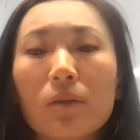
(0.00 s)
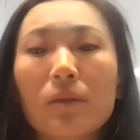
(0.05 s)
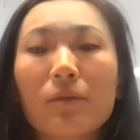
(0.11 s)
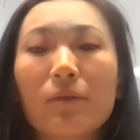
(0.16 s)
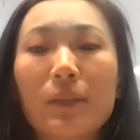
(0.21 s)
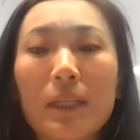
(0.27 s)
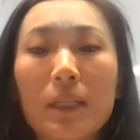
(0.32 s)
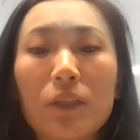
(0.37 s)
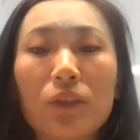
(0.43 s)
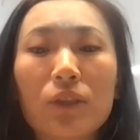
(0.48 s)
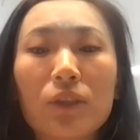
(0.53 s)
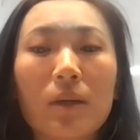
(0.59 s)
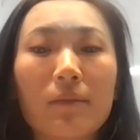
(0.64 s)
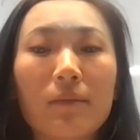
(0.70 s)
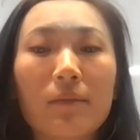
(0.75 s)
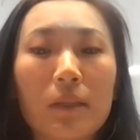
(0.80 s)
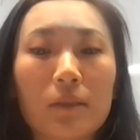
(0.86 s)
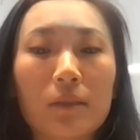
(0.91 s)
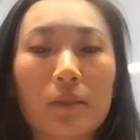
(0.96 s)
for each
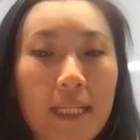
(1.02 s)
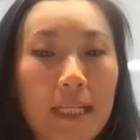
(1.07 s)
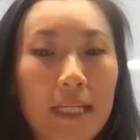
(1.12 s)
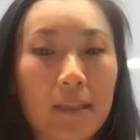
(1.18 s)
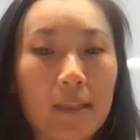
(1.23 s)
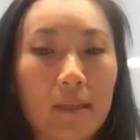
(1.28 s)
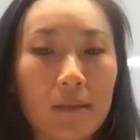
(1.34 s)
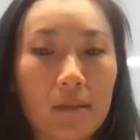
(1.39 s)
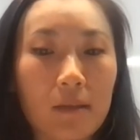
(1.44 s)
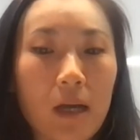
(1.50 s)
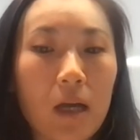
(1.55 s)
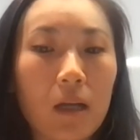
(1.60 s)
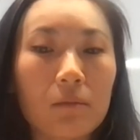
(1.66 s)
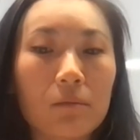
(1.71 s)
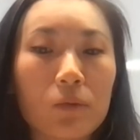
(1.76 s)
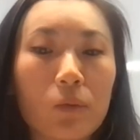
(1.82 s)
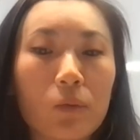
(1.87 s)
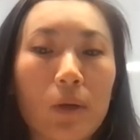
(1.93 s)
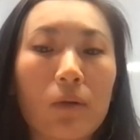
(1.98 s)
of this selected
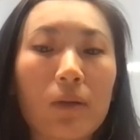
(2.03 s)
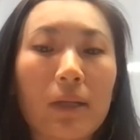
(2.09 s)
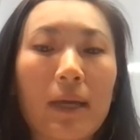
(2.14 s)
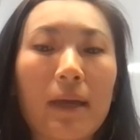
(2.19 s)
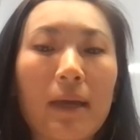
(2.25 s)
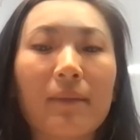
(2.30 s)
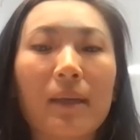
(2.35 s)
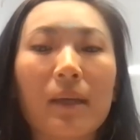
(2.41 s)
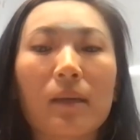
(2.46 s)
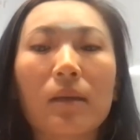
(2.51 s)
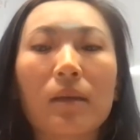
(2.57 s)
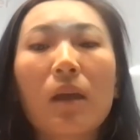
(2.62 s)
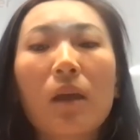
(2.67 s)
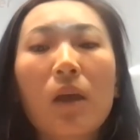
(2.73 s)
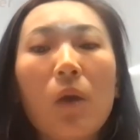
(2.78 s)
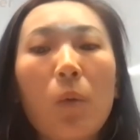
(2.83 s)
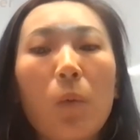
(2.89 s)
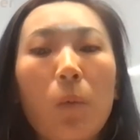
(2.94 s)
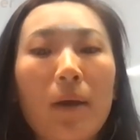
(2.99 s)
column, we only have like
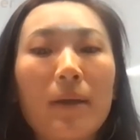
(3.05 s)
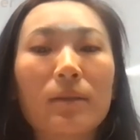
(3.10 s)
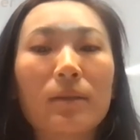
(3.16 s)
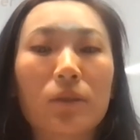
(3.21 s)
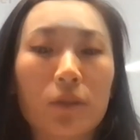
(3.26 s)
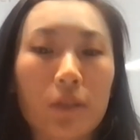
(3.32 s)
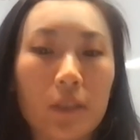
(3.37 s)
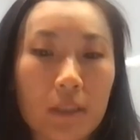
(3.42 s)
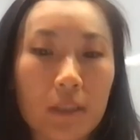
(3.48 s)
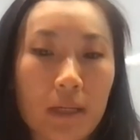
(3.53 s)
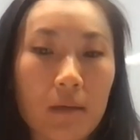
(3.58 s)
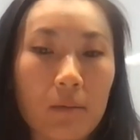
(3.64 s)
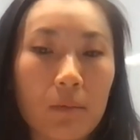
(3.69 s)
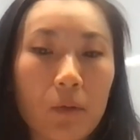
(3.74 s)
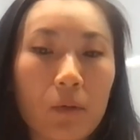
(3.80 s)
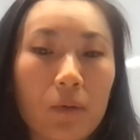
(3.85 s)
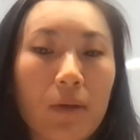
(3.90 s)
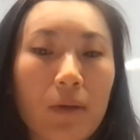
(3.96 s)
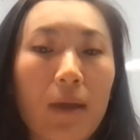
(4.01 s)
one source
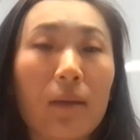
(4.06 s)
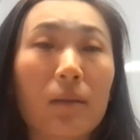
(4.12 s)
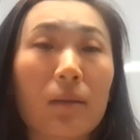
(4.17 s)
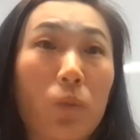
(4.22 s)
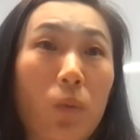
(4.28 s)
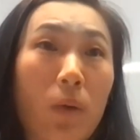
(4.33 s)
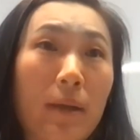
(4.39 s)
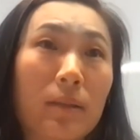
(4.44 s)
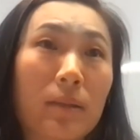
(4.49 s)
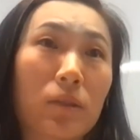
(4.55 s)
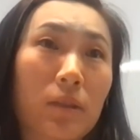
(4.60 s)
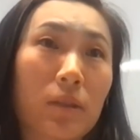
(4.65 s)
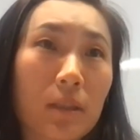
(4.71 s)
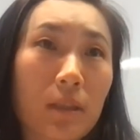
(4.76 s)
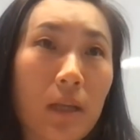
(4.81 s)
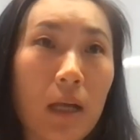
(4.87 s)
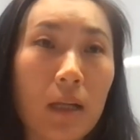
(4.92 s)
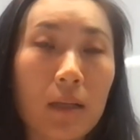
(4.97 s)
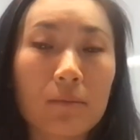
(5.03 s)
table and one source
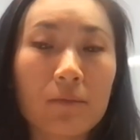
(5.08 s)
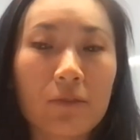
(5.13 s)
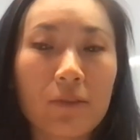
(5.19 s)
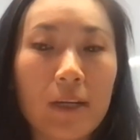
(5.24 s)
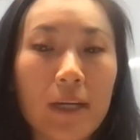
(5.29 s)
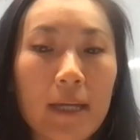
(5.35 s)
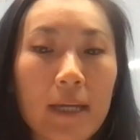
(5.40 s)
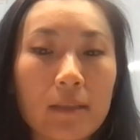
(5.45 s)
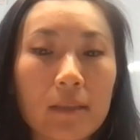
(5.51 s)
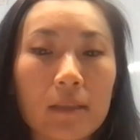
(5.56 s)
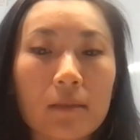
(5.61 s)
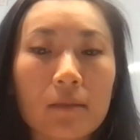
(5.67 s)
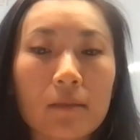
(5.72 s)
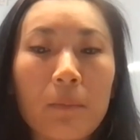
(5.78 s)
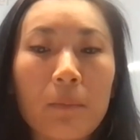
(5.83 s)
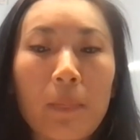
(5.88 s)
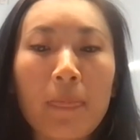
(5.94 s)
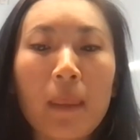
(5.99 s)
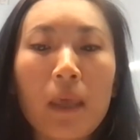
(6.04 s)
column for it.
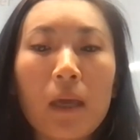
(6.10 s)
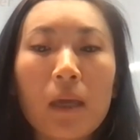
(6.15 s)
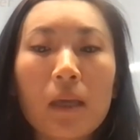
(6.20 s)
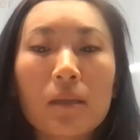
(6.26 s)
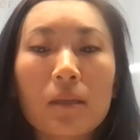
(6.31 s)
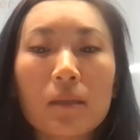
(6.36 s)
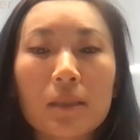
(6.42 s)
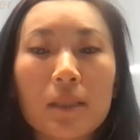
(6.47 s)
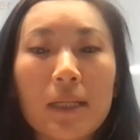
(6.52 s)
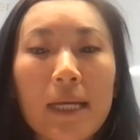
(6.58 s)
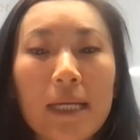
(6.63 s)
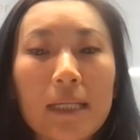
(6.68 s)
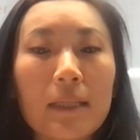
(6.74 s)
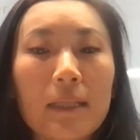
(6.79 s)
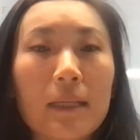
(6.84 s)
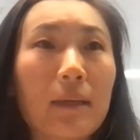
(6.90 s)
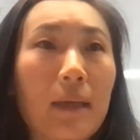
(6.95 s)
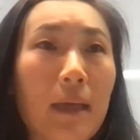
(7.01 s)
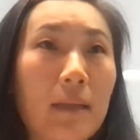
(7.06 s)
The
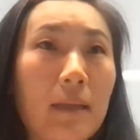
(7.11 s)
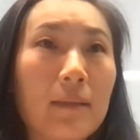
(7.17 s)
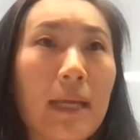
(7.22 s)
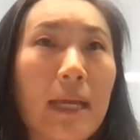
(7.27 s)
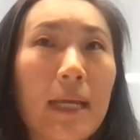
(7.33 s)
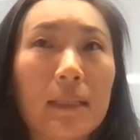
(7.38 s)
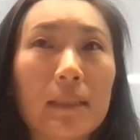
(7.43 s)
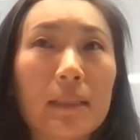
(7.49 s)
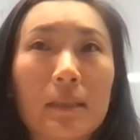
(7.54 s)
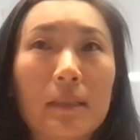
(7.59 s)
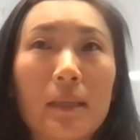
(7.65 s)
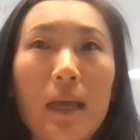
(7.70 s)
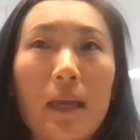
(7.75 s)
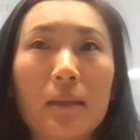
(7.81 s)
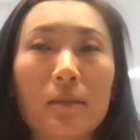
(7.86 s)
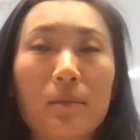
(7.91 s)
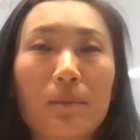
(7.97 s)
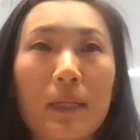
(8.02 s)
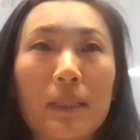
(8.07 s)
selected index
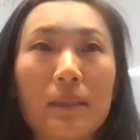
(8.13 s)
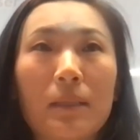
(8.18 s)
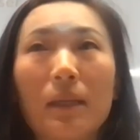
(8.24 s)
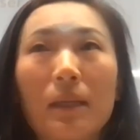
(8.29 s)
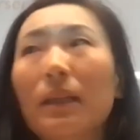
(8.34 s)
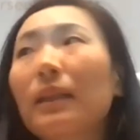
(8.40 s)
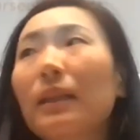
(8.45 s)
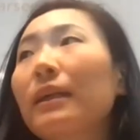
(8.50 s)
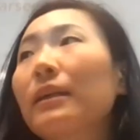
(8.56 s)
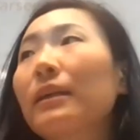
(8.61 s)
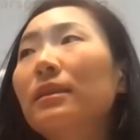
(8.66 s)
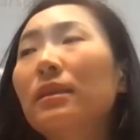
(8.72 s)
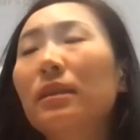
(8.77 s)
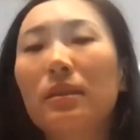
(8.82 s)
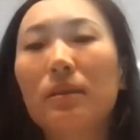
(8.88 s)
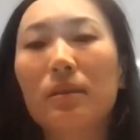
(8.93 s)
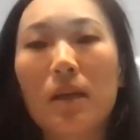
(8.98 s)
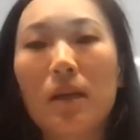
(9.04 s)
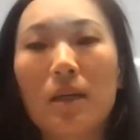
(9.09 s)
is basically
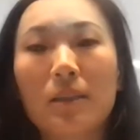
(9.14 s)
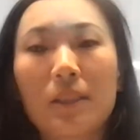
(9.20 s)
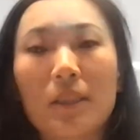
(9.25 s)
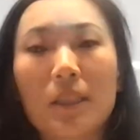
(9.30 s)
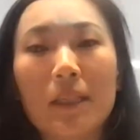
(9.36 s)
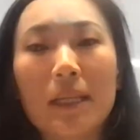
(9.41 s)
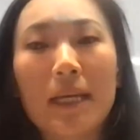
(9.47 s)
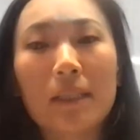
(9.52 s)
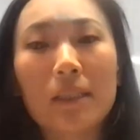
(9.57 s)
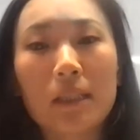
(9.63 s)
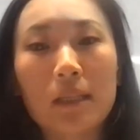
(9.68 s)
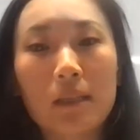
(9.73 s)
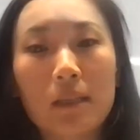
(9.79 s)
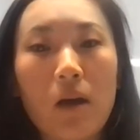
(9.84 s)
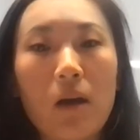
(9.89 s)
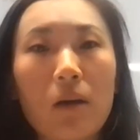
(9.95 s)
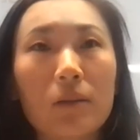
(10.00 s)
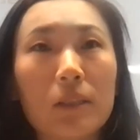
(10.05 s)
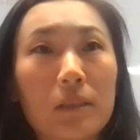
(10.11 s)
the selecting
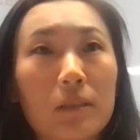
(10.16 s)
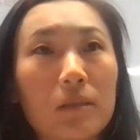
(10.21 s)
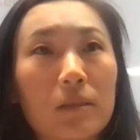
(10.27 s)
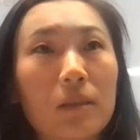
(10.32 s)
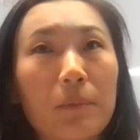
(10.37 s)
order